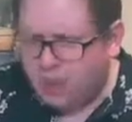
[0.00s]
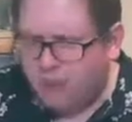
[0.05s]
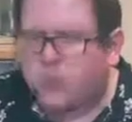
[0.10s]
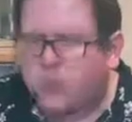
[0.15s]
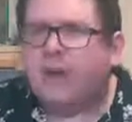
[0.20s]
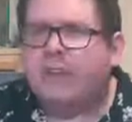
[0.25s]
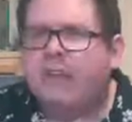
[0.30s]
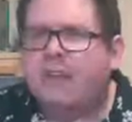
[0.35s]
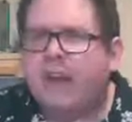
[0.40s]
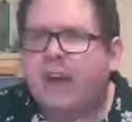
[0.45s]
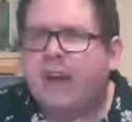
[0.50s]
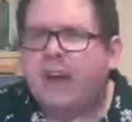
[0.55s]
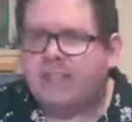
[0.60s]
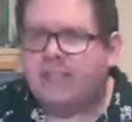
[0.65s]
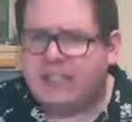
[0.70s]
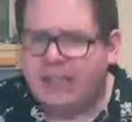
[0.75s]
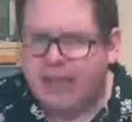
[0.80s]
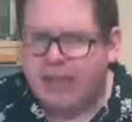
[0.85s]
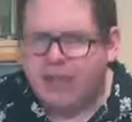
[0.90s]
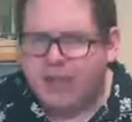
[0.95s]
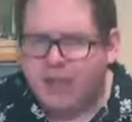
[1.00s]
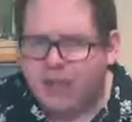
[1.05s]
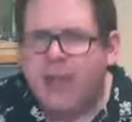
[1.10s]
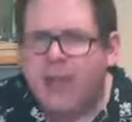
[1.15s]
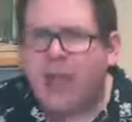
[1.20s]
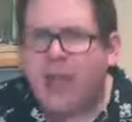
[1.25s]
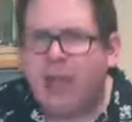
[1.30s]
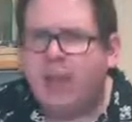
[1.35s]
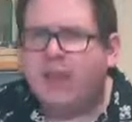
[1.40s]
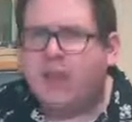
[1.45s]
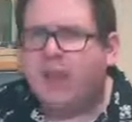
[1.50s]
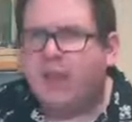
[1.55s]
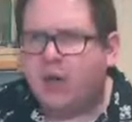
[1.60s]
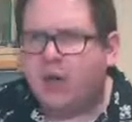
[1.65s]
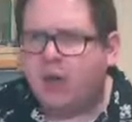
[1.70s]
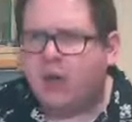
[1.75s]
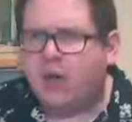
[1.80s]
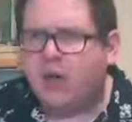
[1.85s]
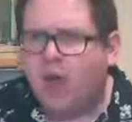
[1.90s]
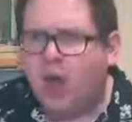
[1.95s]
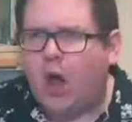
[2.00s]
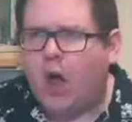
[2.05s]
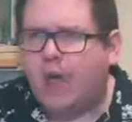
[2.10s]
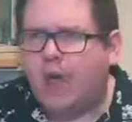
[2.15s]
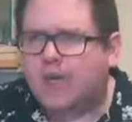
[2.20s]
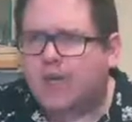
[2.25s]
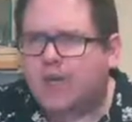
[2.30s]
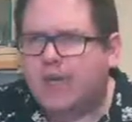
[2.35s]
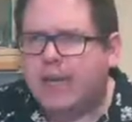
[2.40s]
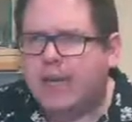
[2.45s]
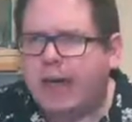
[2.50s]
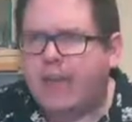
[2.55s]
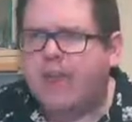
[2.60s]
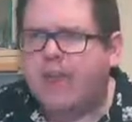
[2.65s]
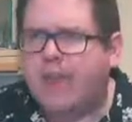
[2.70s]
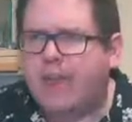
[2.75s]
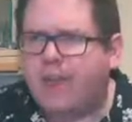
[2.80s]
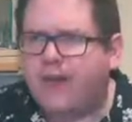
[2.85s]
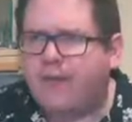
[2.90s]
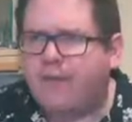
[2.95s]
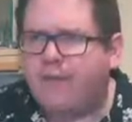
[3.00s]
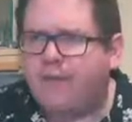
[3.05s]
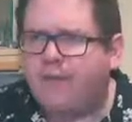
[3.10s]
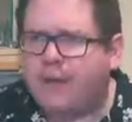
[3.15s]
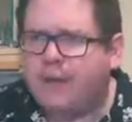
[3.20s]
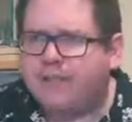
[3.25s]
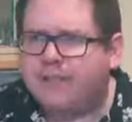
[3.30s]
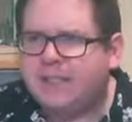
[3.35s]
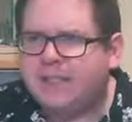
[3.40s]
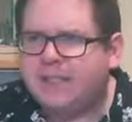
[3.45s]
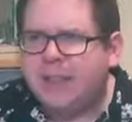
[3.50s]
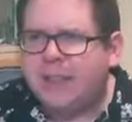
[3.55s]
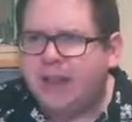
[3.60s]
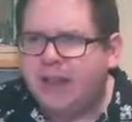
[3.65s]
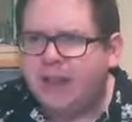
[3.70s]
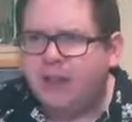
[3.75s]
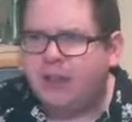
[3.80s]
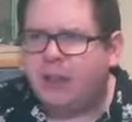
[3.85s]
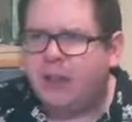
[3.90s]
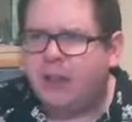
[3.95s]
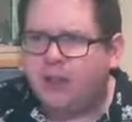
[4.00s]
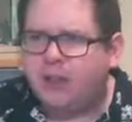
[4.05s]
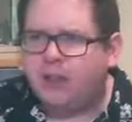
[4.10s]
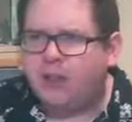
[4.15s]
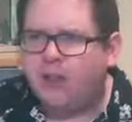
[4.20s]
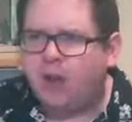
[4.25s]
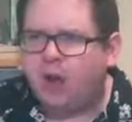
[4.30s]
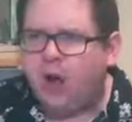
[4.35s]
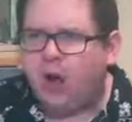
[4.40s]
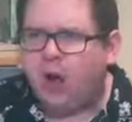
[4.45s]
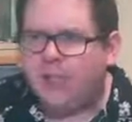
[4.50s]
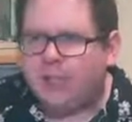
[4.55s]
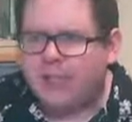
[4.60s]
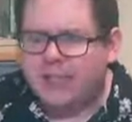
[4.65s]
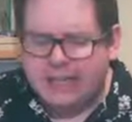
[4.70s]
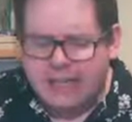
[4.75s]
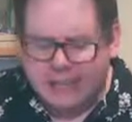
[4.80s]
with their teeth and their claws and their feet and their jaws.